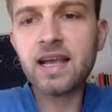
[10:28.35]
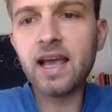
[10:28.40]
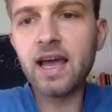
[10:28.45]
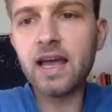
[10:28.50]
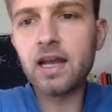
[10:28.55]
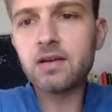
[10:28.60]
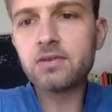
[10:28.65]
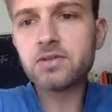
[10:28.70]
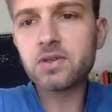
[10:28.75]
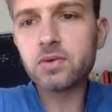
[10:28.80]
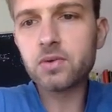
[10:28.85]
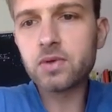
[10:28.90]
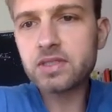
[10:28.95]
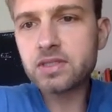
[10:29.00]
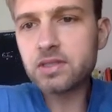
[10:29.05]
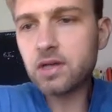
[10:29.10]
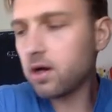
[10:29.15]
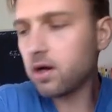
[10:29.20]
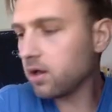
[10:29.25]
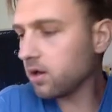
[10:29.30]
and as a
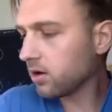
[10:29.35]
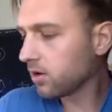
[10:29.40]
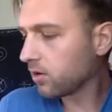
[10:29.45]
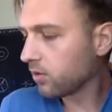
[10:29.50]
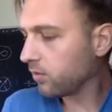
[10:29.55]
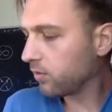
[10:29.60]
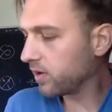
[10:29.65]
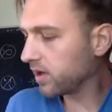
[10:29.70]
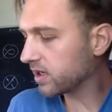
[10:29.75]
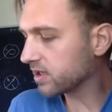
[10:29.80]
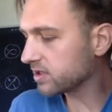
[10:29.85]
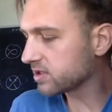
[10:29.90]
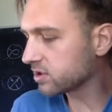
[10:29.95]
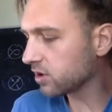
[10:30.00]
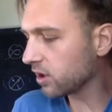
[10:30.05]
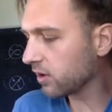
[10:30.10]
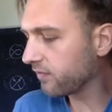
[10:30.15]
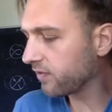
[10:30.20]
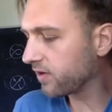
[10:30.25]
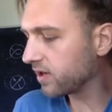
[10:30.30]
result, we get a
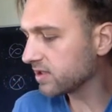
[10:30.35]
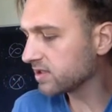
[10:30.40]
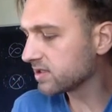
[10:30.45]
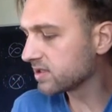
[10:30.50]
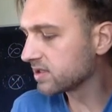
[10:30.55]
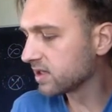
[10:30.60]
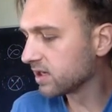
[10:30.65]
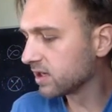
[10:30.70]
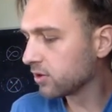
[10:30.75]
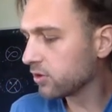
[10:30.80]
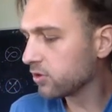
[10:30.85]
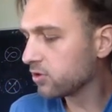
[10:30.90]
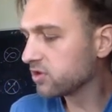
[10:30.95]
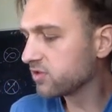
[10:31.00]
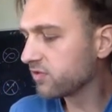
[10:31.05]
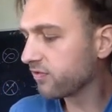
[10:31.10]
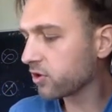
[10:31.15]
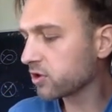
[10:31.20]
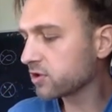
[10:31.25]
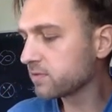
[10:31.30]
surface whose
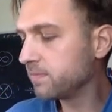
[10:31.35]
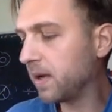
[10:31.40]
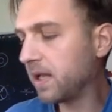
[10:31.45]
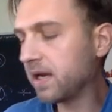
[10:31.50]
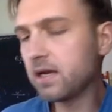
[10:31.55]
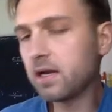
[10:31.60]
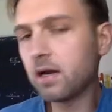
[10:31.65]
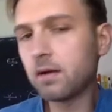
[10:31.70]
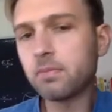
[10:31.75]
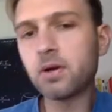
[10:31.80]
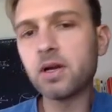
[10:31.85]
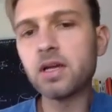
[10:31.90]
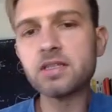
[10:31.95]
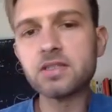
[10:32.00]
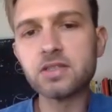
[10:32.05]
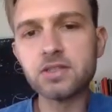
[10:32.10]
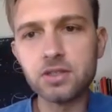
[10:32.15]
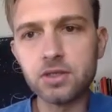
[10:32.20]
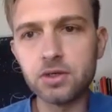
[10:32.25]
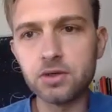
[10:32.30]
first Betti number
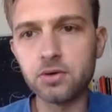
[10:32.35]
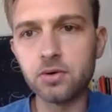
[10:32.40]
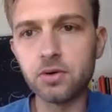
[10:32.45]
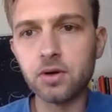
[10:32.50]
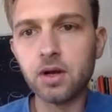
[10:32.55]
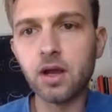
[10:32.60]
is 2.